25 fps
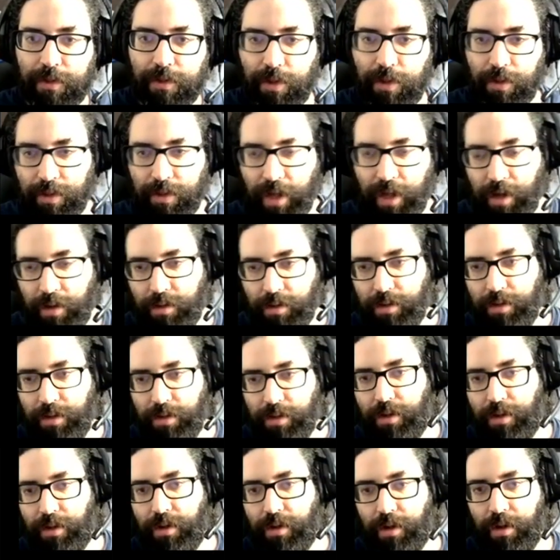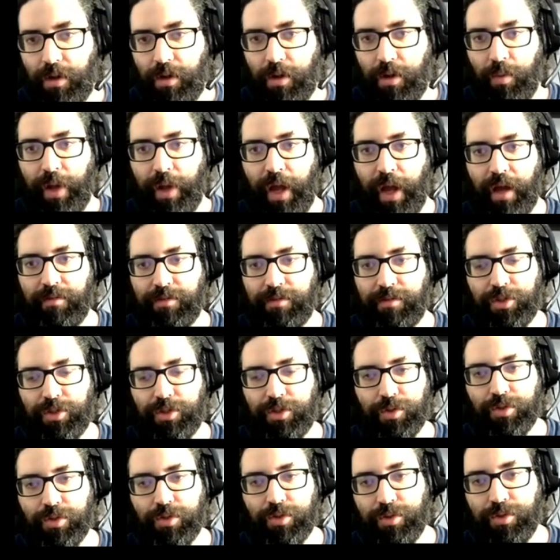So now we have
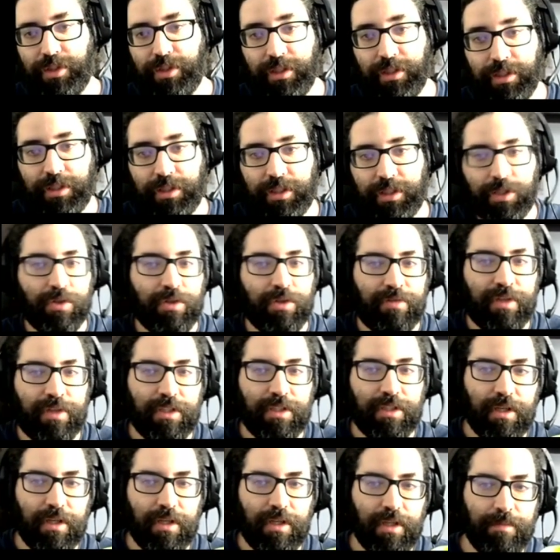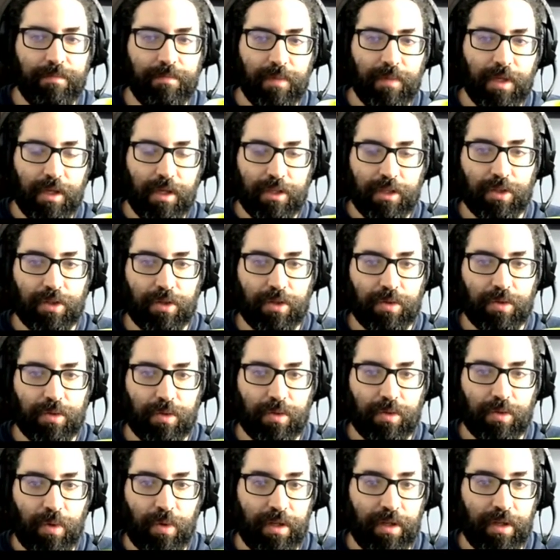to do this universally.
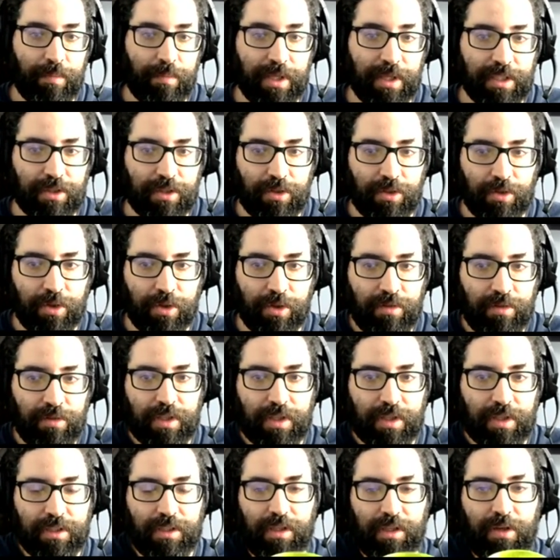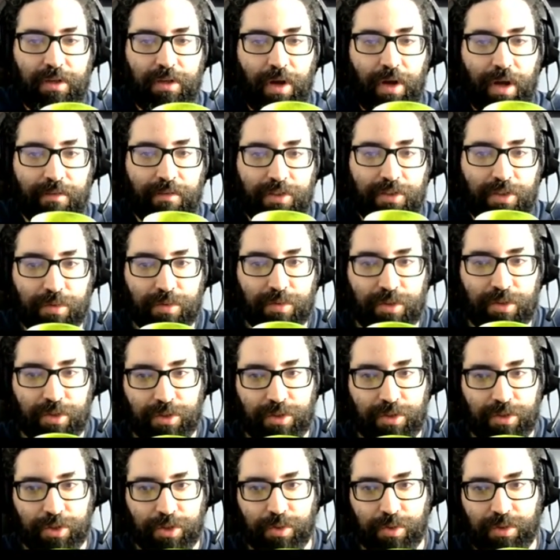So what it means to do universally, you have to
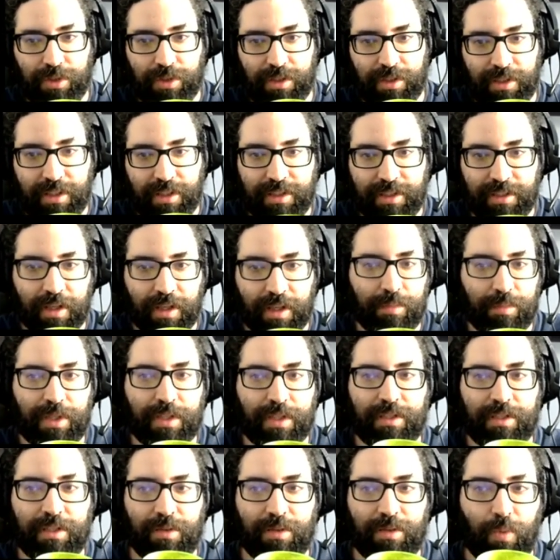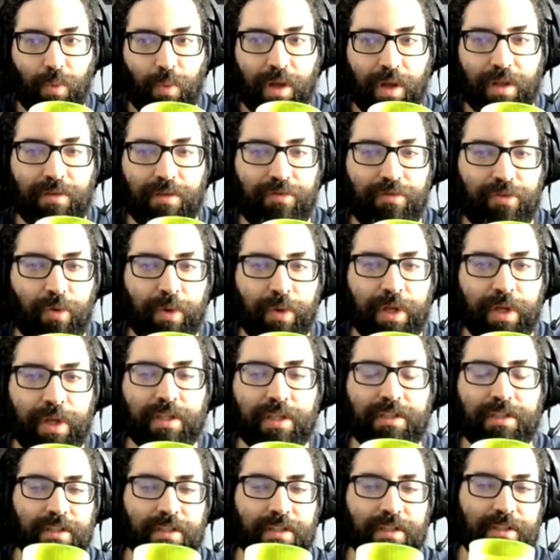choose these numbers, one for
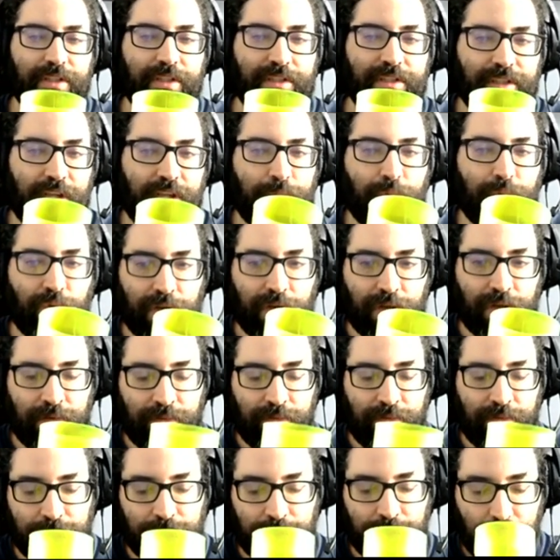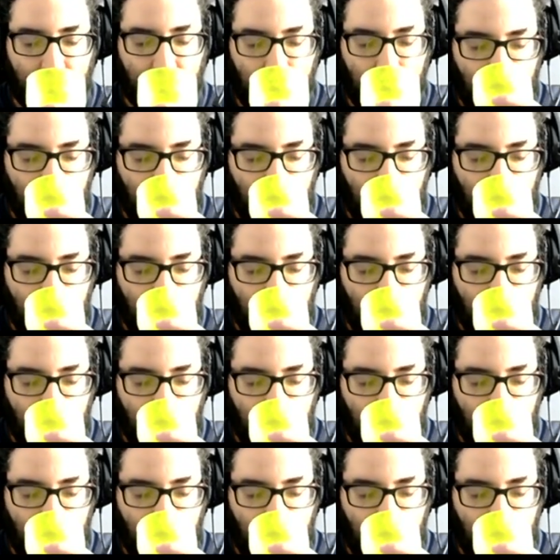each stable curve.